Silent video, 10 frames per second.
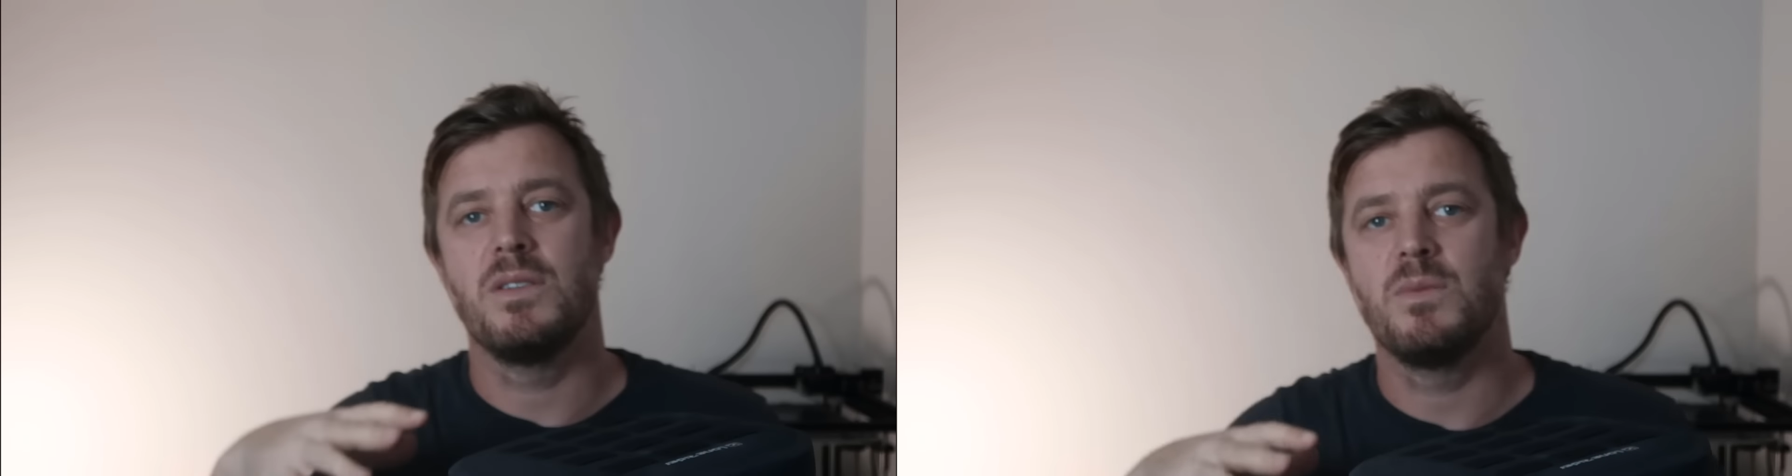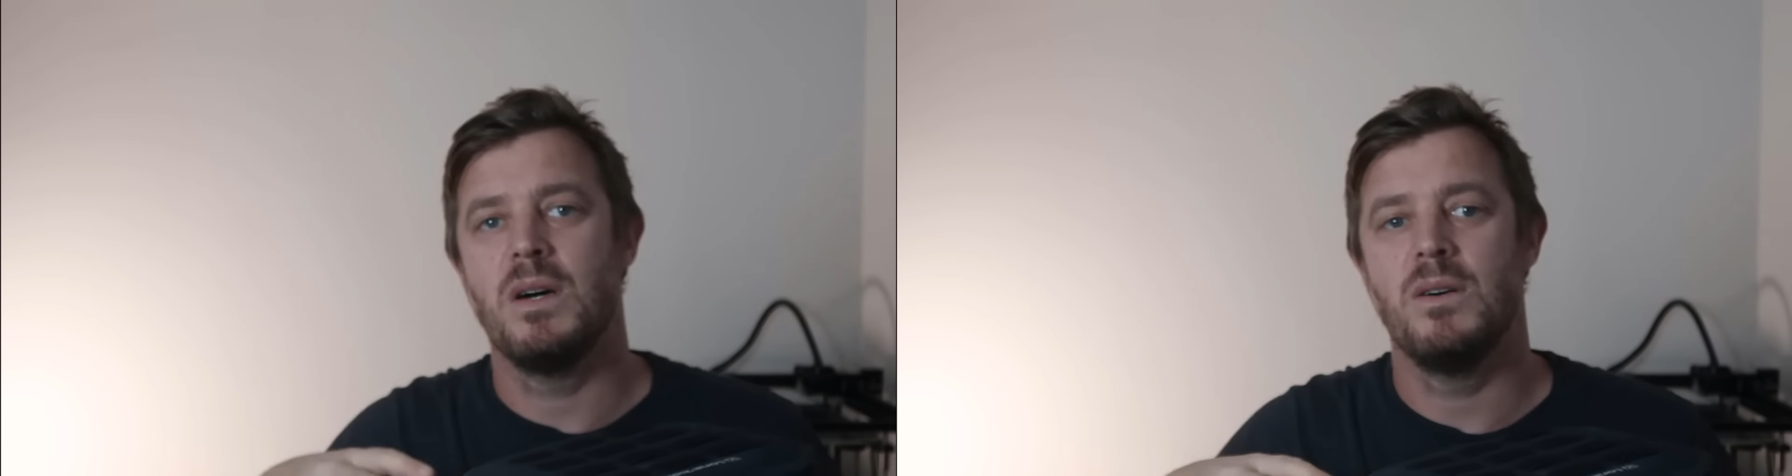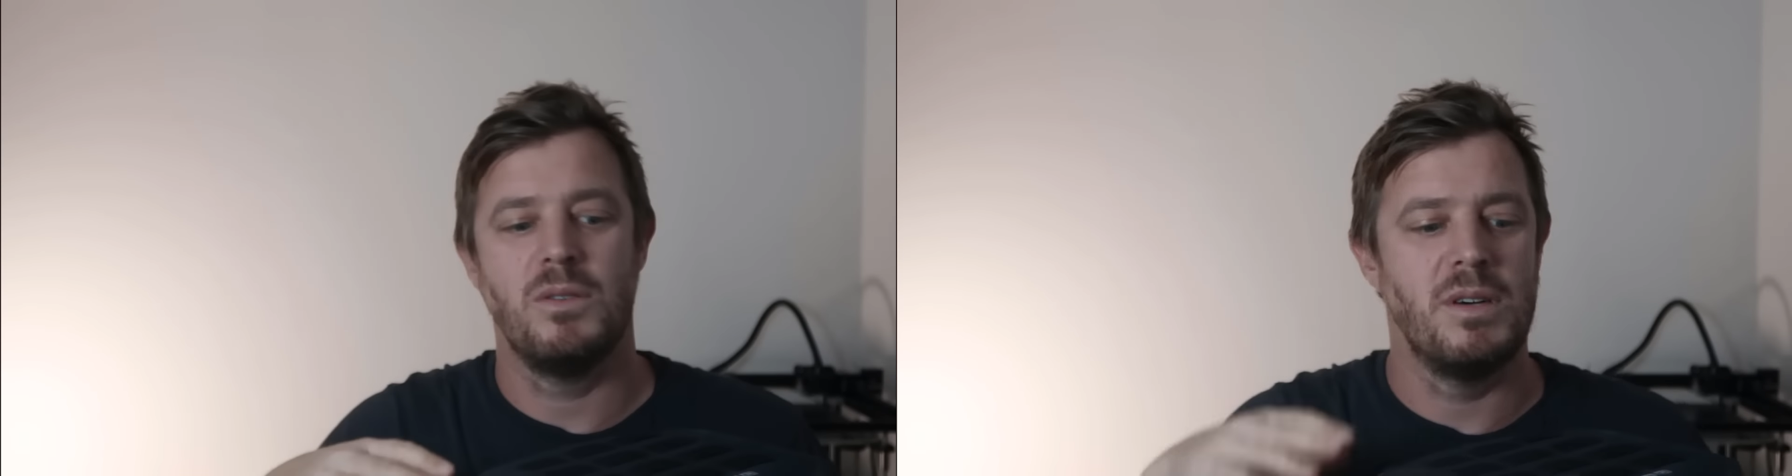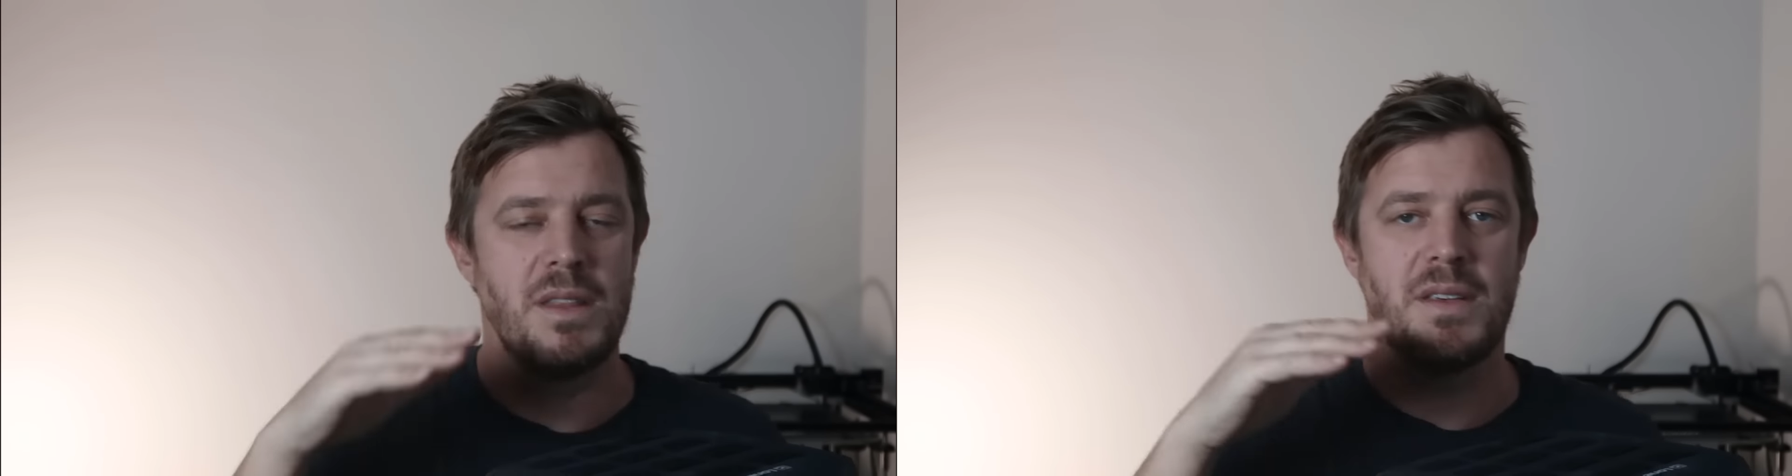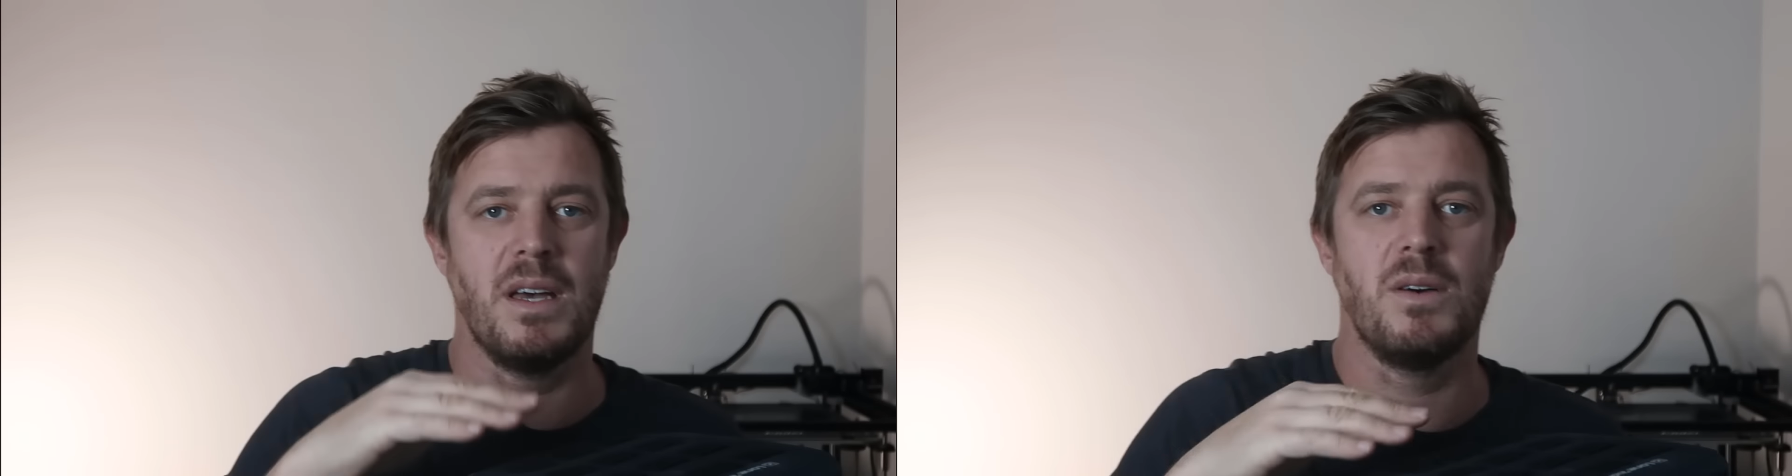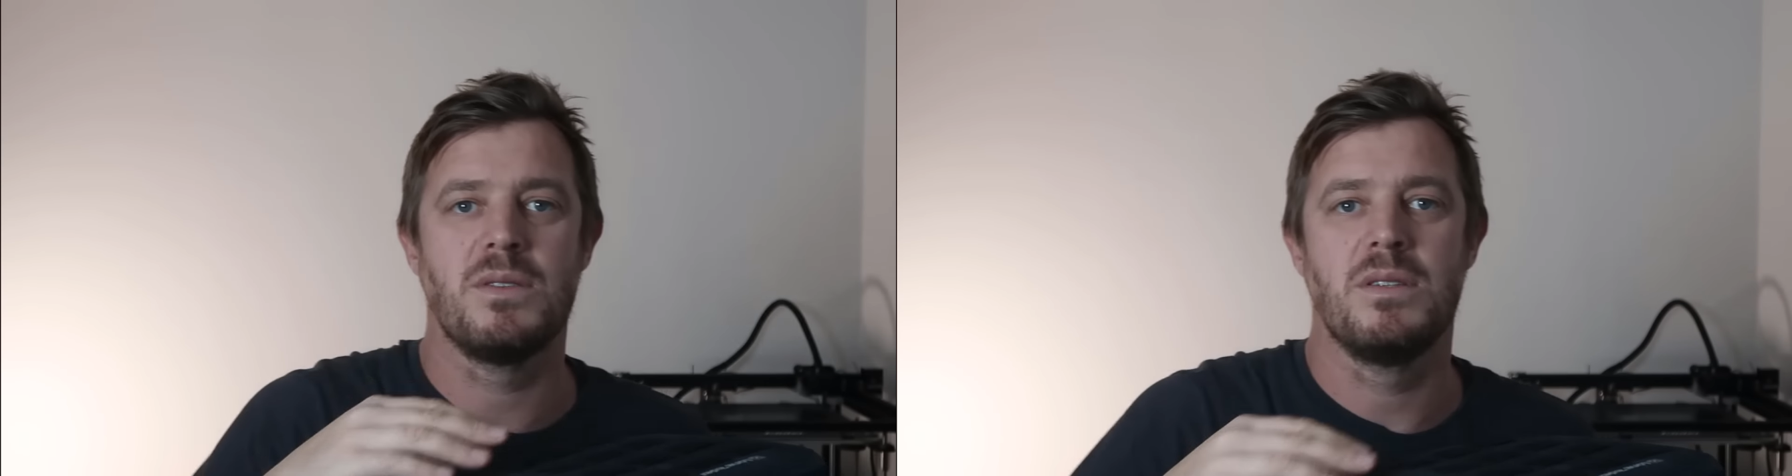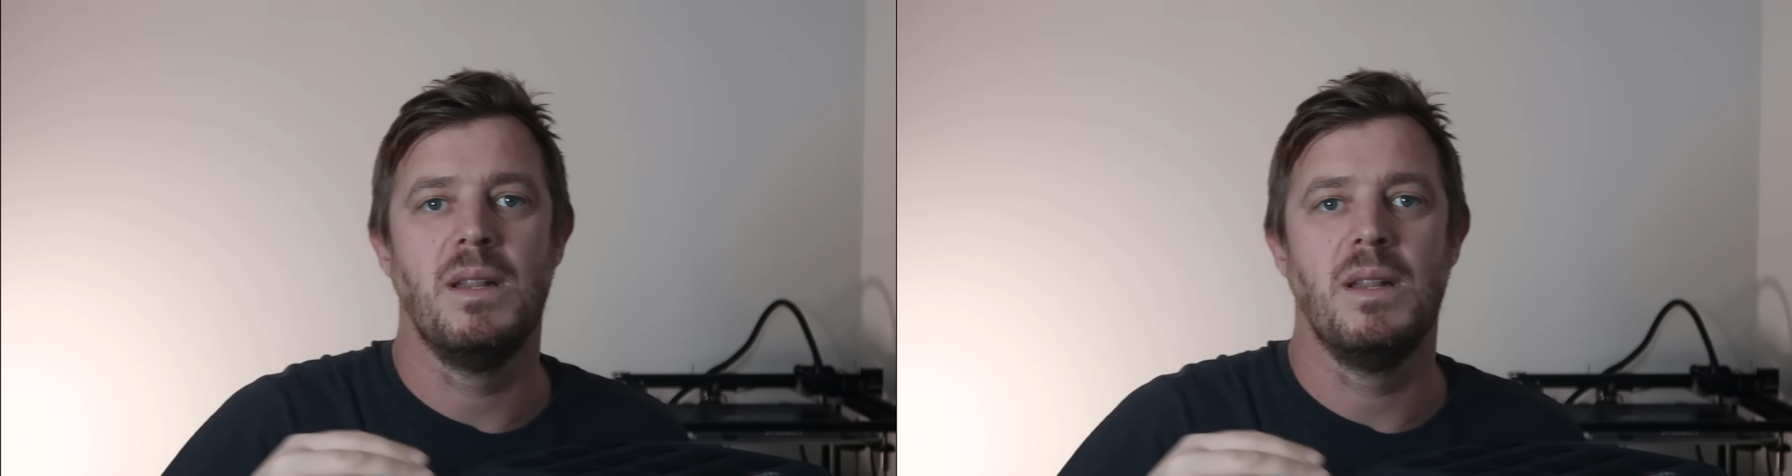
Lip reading: as well, or anything else,